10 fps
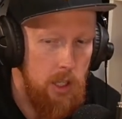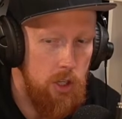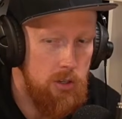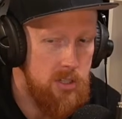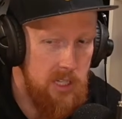
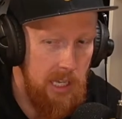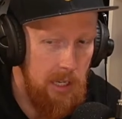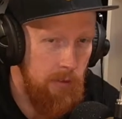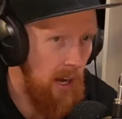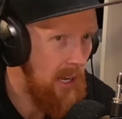you're
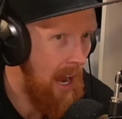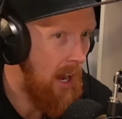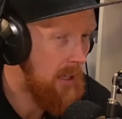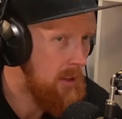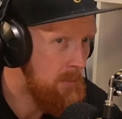seeing right now,
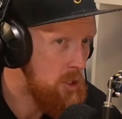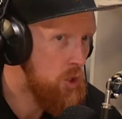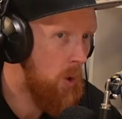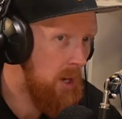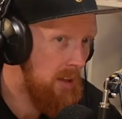like the
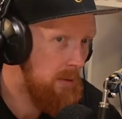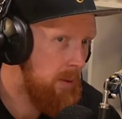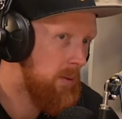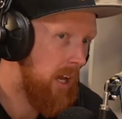majority of the people